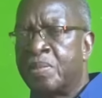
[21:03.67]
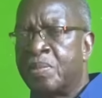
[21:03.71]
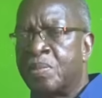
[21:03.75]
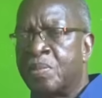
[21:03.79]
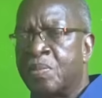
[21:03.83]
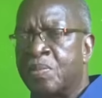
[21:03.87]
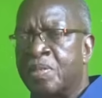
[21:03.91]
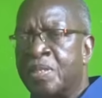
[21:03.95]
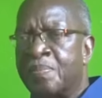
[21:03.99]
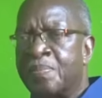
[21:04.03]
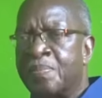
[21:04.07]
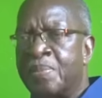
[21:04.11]

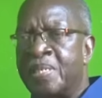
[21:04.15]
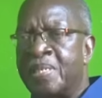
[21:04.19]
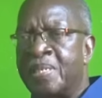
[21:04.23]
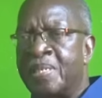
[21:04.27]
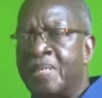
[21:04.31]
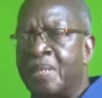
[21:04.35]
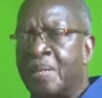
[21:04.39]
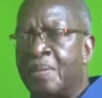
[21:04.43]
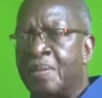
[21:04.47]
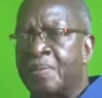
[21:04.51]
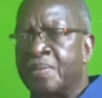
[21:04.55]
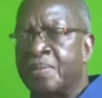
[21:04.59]
was to be
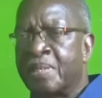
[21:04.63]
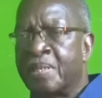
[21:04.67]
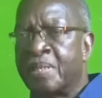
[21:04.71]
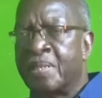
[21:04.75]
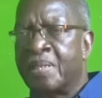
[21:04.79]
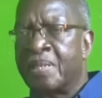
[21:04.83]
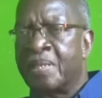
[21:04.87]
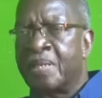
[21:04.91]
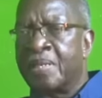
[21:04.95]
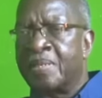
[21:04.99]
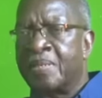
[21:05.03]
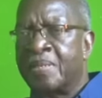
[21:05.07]
denounced
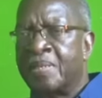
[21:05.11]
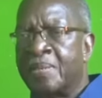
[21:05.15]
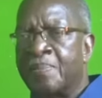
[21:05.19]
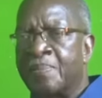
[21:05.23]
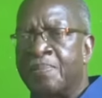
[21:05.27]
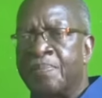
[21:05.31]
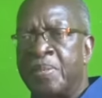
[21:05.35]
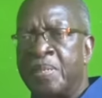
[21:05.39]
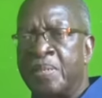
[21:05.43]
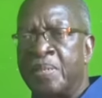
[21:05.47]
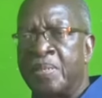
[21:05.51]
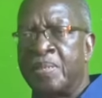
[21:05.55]
again as an
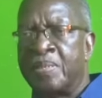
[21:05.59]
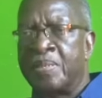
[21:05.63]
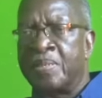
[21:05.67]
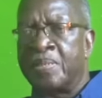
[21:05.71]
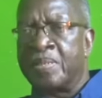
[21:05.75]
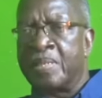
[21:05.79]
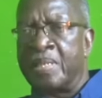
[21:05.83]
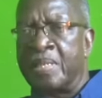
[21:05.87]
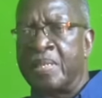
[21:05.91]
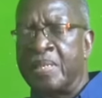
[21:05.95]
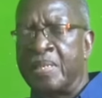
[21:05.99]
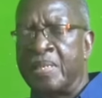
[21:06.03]
imperialist
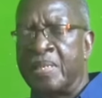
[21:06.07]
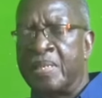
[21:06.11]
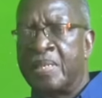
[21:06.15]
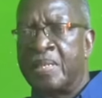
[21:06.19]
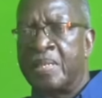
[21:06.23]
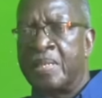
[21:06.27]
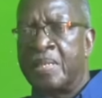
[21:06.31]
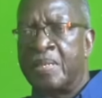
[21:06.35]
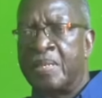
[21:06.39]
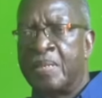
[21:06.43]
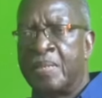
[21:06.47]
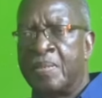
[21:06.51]
state.
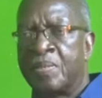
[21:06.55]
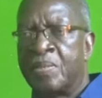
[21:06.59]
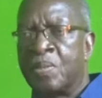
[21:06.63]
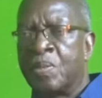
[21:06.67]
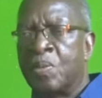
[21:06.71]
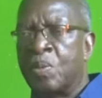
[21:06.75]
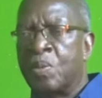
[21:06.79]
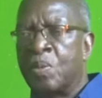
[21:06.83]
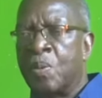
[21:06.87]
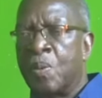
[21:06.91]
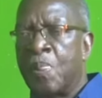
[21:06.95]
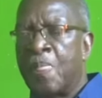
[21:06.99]

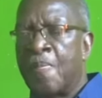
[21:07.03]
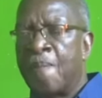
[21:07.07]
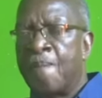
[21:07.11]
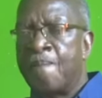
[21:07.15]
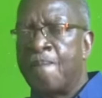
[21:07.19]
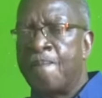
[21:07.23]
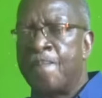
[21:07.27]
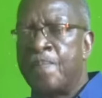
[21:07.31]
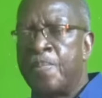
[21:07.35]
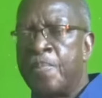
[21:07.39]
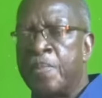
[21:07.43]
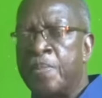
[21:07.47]
So
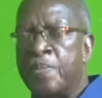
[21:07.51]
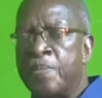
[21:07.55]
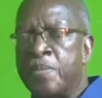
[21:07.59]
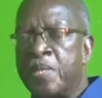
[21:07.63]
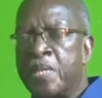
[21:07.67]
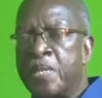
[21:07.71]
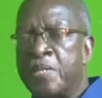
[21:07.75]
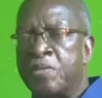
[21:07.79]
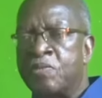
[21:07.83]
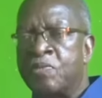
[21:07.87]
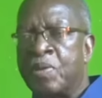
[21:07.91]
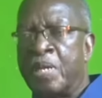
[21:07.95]

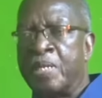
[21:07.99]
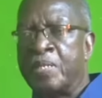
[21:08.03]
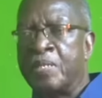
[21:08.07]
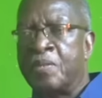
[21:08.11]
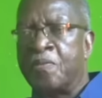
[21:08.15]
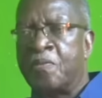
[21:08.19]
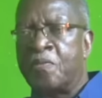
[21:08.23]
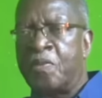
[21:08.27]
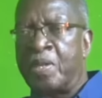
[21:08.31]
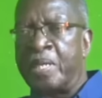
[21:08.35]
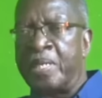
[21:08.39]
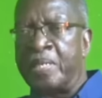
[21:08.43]
they tried to
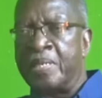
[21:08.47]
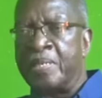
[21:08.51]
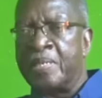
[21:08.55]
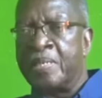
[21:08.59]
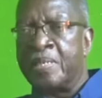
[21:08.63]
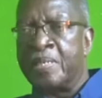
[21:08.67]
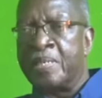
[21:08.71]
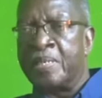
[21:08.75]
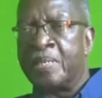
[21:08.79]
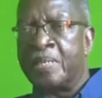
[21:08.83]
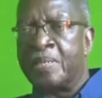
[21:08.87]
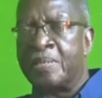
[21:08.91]

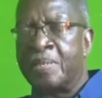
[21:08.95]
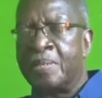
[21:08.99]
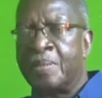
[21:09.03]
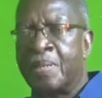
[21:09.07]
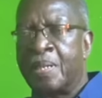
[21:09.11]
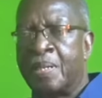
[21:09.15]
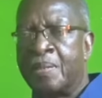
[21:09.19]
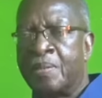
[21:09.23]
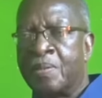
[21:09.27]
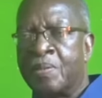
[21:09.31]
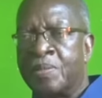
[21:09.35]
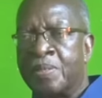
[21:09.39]
find
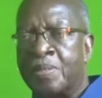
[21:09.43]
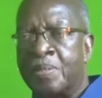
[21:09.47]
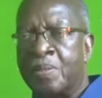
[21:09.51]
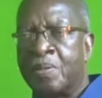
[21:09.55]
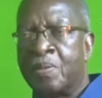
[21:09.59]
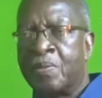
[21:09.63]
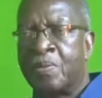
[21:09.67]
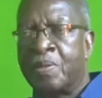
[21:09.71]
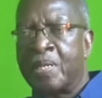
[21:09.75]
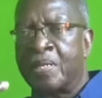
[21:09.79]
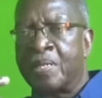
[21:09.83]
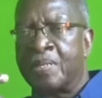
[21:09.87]

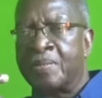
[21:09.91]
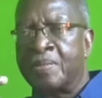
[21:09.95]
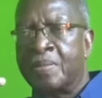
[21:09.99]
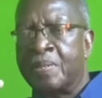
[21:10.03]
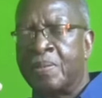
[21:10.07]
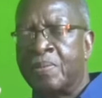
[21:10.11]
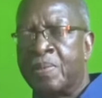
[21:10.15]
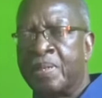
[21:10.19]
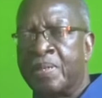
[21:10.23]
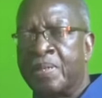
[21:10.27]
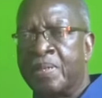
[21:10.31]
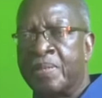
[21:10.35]
the
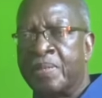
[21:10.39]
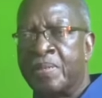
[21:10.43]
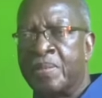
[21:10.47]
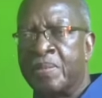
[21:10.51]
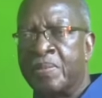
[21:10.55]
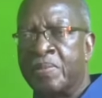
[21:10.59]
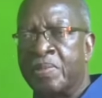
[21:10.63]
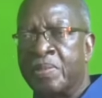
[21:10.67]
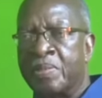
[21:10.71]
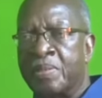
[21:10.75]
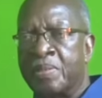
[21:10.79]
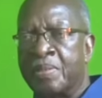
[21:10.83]
quickest
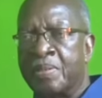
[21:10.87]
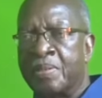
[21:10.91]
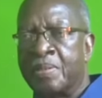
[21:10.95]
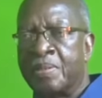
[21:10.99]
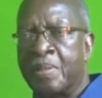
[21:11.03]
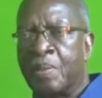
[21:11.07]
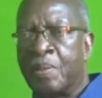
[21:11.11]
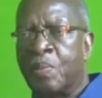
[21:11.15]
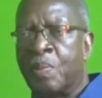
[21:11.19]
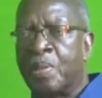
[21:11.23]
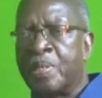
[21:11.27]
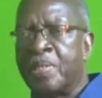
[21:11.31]
solution.
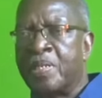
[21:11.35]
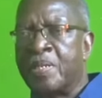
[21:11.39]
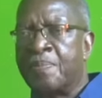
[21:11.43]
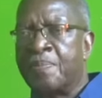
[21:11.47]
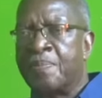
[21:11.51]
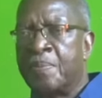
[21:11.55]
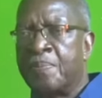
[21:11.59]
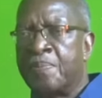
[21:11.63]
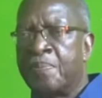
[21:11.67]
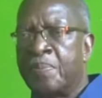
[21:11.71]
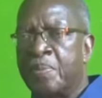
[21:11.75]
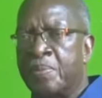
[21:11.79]
And what they
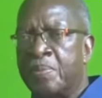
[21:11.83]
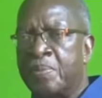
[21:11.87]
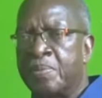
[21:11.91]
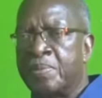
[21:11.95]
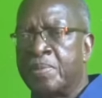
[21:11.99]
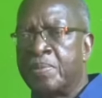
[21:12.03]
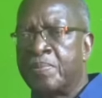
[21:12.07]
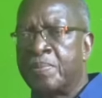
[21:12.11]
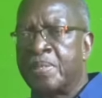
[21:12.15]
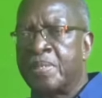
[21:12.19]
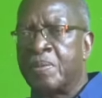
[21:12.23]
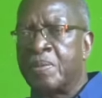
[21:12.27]

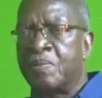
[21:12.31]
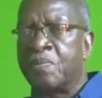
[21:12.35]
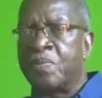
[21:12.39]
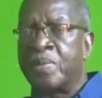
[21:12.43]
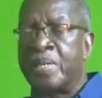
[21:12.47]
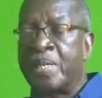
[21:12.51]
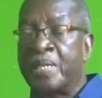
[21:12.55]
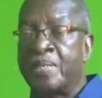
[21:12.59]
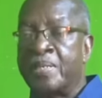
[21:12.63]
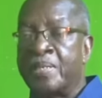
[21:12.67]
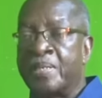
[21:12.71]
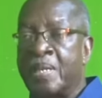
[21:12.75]
proposed was a
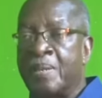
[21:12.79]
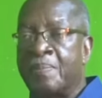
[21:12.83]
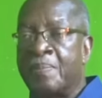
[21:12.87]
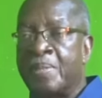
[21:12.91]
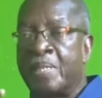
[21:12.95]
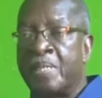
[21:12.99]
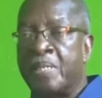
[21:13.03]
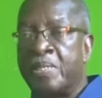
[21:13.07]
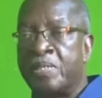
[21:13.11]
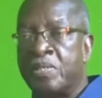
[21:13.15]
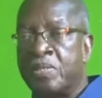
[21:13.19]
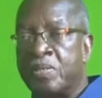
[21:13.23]

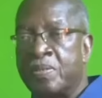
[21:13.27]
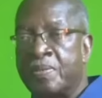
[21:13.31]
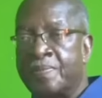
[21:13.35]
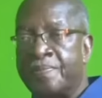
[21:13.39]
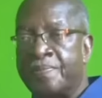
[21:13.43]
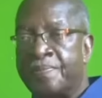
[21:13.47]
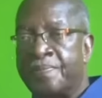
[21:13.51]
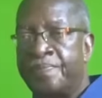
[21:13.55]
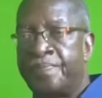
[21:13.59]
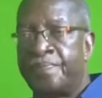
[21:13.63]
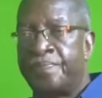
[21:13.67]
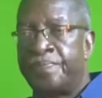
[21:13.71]
re-examination
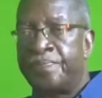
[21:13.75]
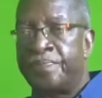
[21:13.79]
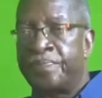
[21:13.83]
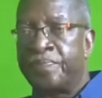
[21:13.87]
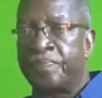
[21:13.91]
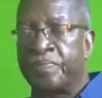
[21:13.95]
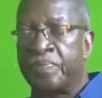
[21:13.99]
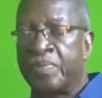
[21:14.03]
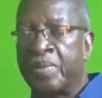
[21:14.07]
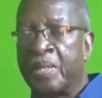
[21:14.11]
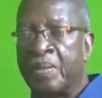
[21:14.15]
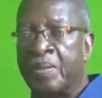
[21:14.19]

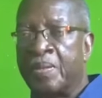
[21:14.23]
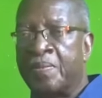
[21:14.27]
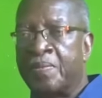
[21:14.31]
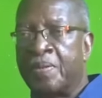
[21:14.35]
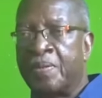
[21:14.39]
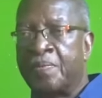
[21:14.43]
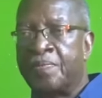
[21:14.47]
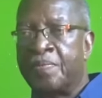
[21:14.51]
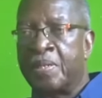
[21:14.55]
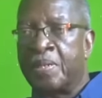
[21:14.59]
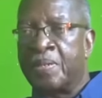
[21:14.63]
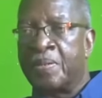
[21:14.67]

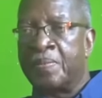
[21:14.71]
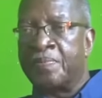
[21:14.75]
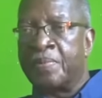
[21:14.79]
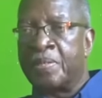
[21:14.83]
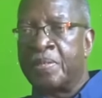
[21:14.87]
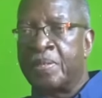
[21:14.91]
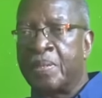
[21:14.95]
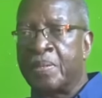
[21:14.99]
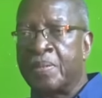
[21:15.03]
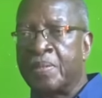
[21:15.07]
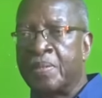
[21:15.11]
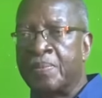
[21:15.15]
of the
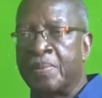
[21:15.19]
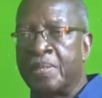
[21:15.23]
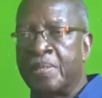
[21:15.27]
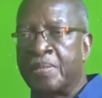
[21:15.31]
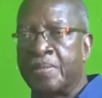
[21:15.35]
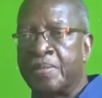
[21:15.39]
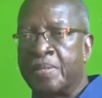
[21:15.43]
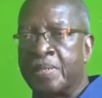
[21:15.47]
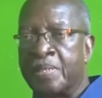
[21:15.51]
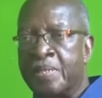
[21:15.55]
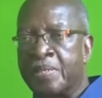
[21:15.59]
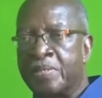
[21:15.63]
document,
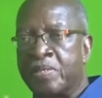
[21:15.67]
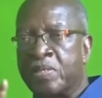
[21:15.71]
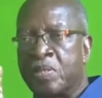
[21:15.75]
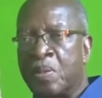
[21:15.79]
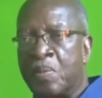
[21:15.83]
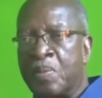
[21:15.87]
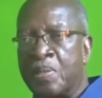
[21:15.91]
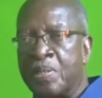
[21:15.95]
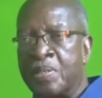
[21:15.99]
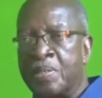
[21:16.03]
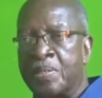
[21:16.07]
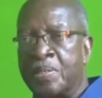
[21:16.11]
the
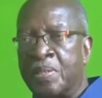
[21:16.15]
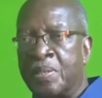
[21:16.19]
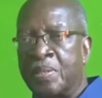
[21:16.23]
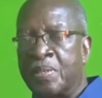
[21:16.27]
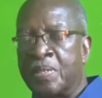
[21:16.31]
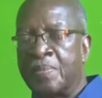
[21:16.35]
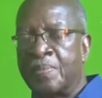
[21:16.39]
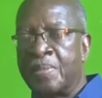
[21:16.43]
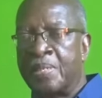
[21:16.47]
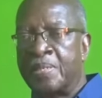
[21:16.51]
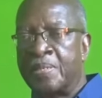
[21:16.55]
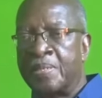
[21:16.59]
historical
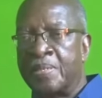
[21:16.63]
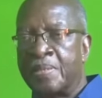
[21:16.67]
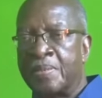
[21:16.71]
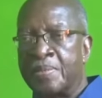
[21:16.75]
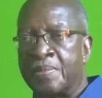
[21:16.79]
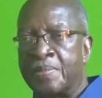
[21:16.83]
documents,